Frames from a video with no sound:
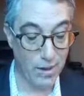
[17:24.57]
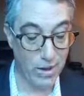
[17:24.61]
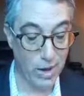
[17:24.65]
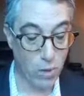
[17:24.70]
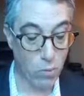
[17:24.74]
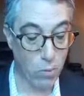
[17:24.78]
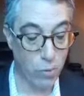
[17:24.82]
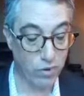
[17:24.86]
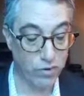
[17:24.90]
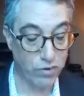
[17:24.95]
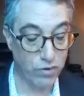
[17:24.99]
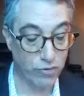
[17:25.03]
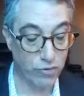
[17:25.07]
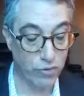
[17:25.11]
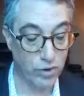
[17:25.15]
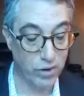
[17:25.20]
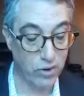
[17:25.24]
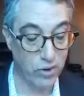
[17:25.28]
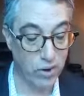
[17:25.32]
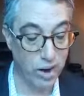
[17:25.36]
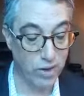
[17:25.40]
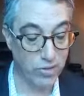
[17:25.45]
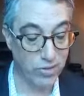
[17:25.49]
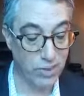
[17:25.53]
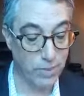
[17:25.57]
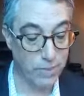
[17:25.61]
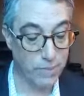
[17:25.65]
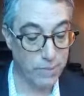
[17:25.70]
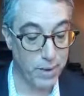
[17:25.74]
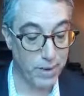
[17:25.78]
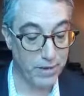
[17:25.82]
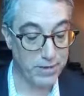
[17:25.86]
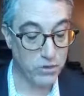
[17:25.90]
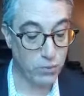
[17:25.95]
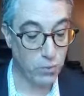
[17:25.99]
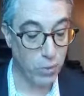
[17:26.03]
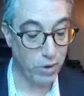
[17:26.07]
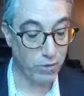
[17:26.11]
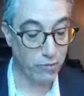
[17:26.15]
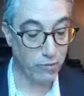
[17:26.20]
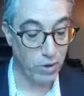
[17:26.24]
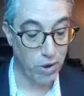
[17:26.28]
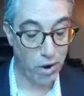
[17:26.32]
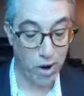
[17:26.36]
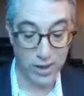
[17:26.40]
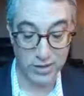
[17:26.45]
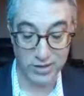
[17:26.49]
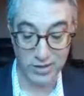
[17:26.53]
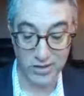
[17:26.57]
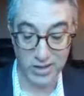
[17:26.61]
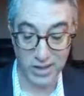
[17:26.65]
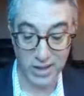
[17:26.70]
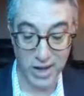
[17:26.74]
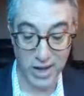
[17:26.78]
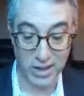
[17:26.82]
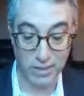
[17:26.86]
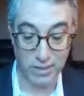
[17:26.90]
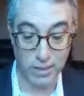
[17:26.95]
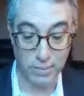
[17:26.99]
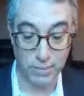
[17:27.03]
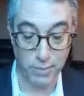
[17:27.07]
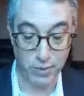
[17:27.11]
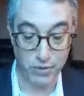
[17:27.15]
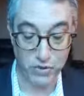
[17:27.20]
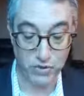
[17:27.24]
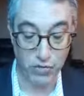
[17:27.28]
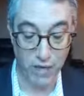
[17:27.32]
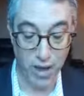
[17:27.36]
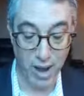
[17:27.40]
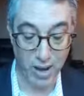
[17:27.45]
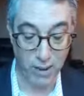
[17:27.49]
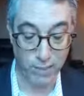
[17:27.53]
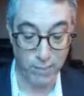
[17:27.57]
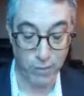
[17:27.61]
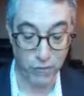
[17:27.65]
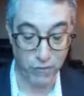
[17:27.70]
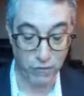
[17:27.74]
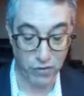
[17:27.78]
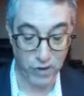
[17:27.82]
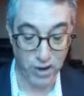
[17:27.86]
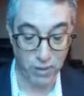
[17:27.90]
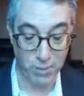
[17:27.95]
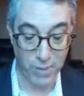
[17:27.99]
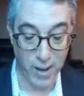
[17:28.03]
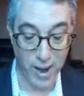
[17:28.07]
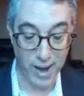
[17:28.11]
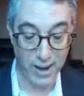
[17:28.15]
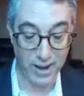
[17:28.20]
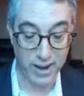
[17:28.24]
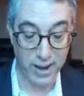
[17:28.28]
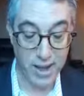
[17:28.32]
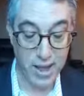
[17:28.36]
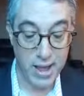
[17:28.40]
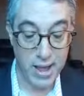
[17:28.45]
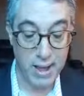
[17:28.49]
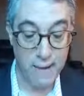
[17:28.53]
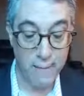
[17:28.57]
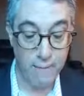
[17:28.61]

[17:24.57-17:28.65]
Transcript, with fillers: and I want to figure out the best way for us to get the most valuable feedback.